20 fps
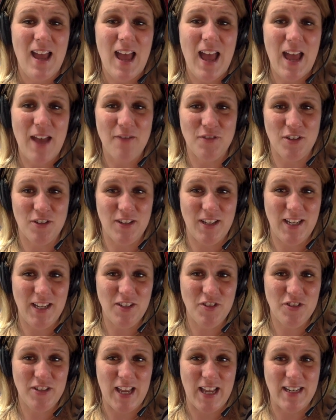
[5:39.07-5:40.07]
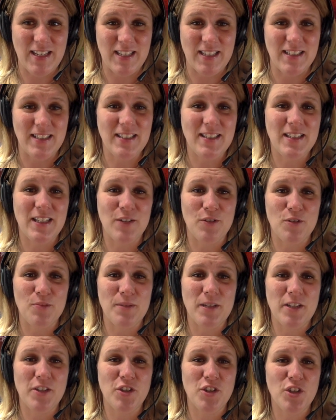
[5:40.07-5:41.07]
After each sentence, there will
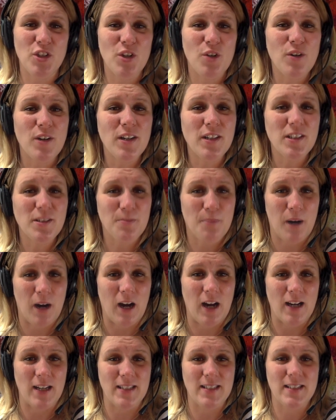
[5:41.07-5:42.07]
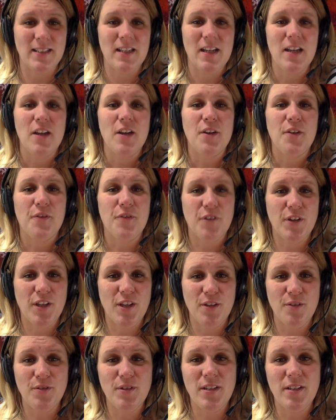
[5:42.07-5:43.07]
be a short pause for
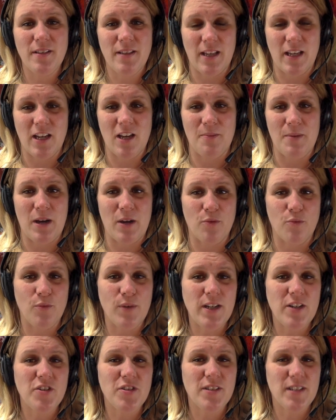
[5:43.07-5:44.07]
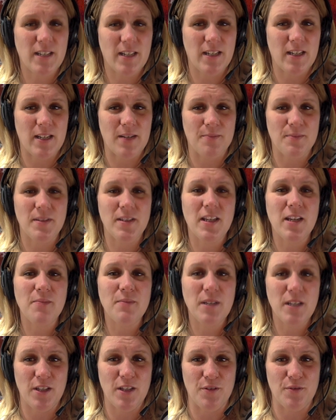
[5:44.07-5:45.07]
you to think about which synonyms can
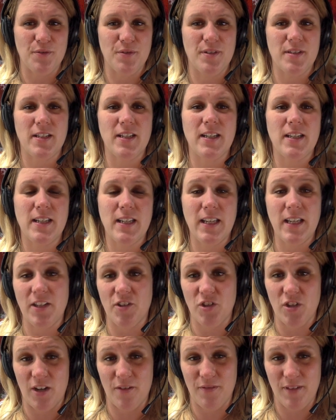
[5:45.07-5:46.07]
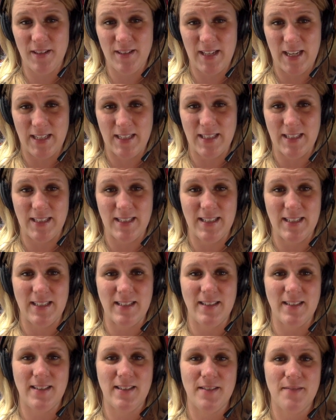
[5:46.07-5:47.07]
be used in each of the
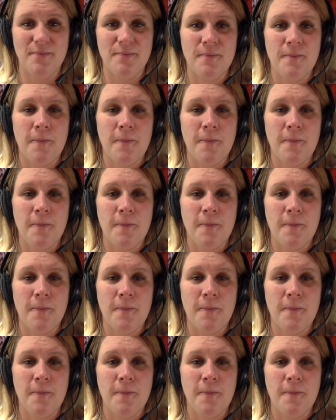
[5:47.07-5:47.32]
sentences.